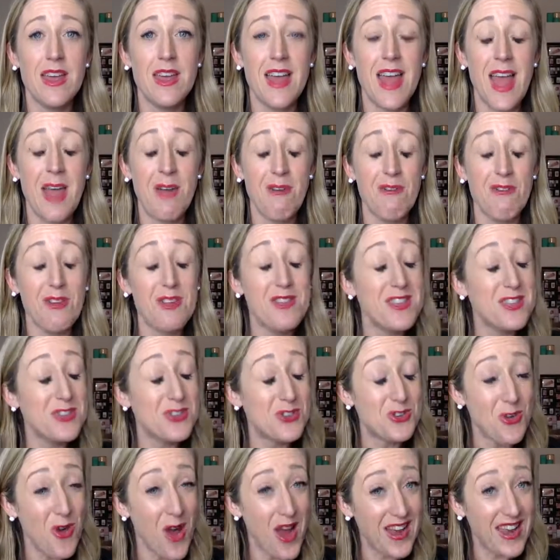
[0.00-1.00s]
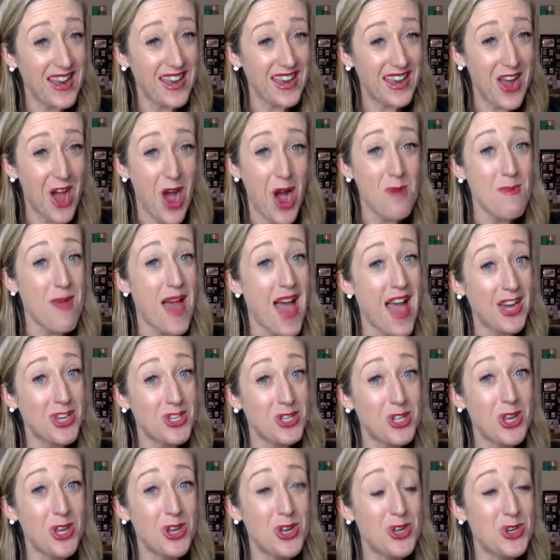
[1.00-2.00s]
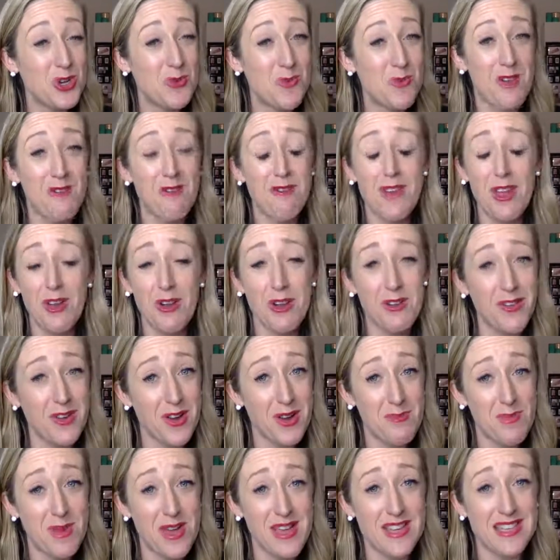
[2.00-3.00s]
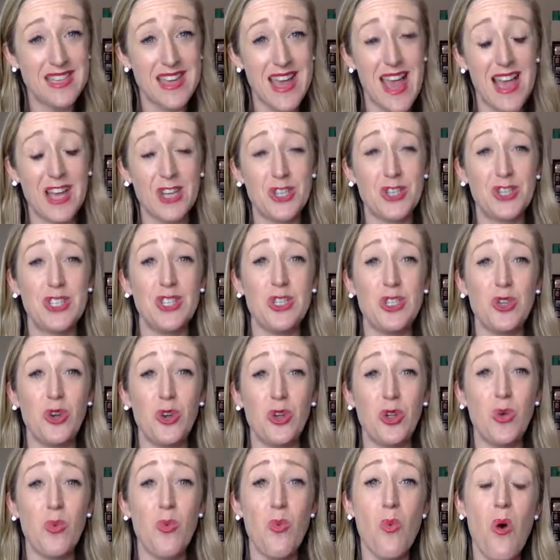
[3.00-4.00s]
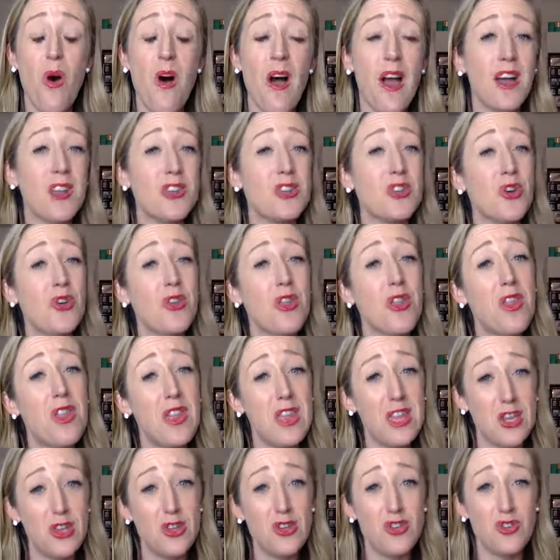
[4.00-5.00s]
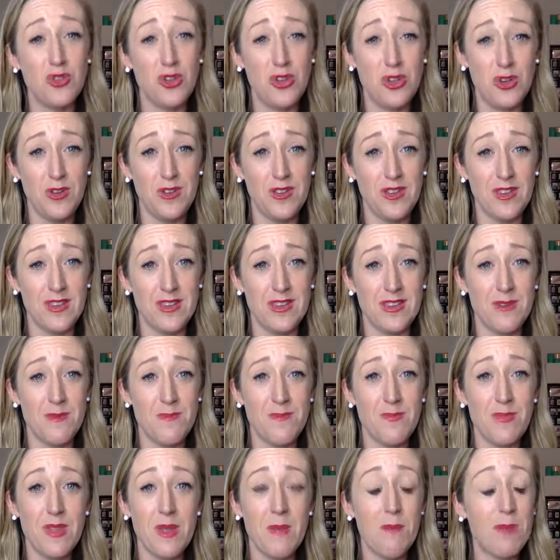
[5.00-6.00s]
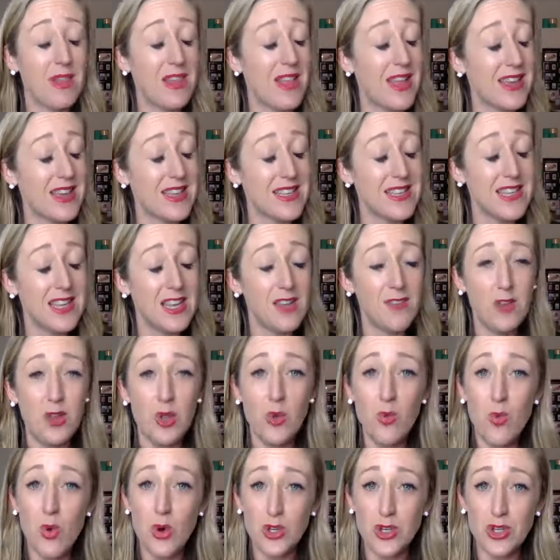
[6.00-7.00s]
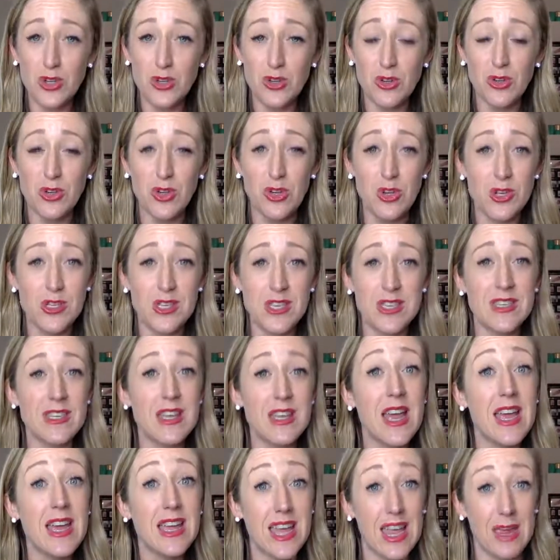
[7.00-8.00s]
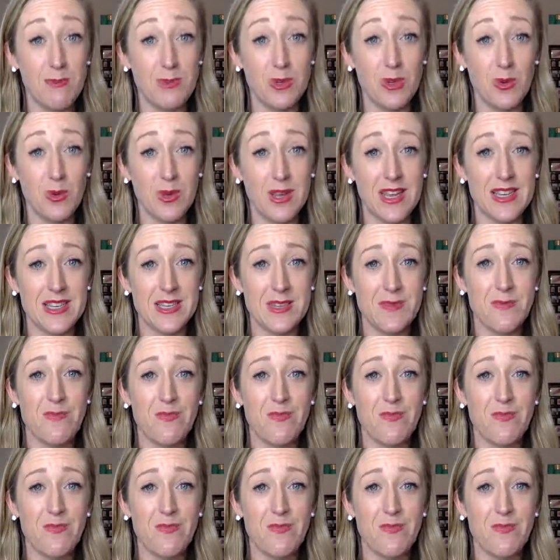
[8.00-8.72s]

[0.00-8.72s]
However, in this training, I'm actually going to do my very, very best to actually show you why I don't think you should use it. But like I said, if you want to use it, keep doing it.